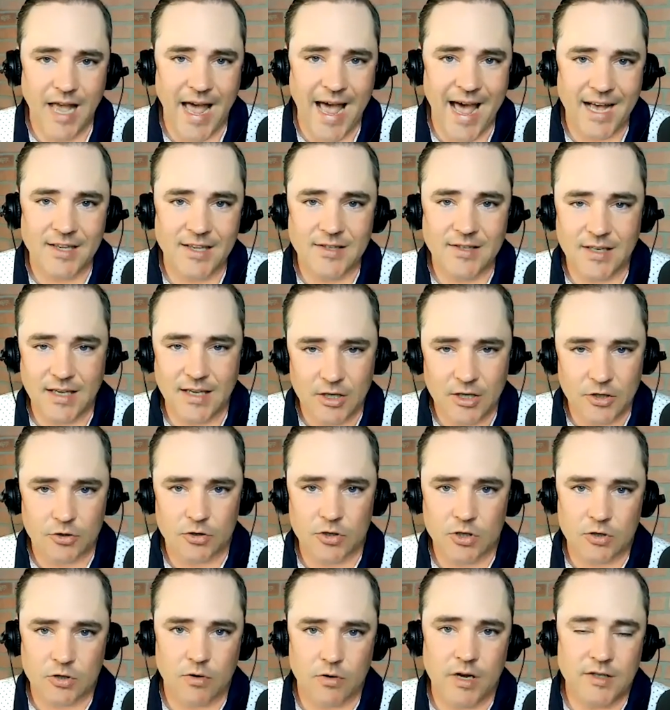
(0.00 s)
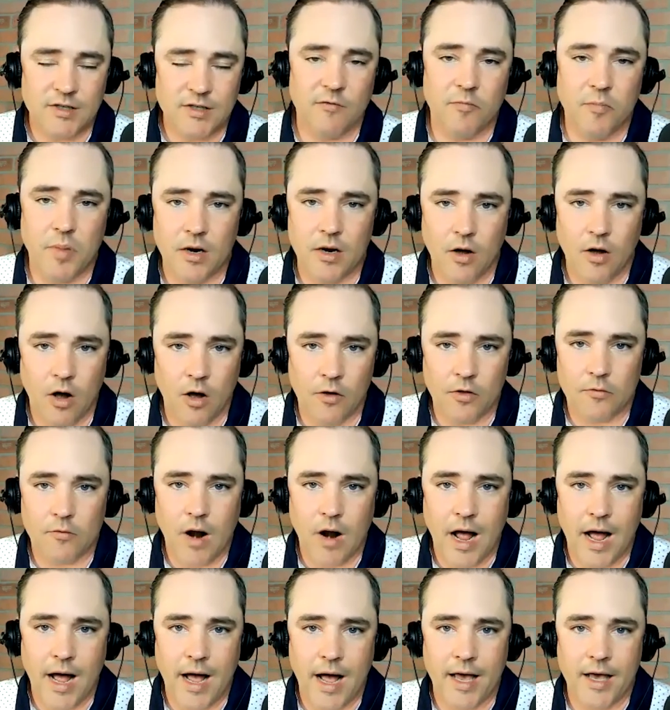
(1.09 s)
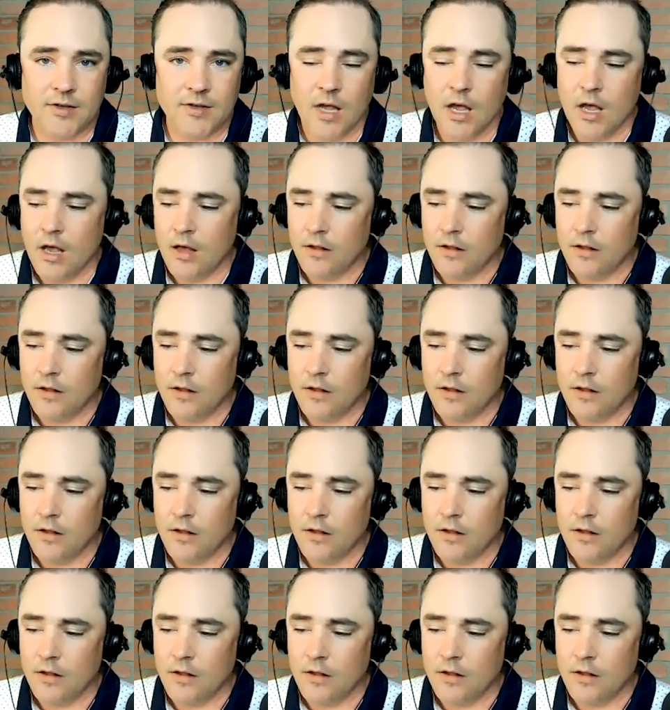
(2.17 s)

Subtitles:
as interest rates have been on the rise,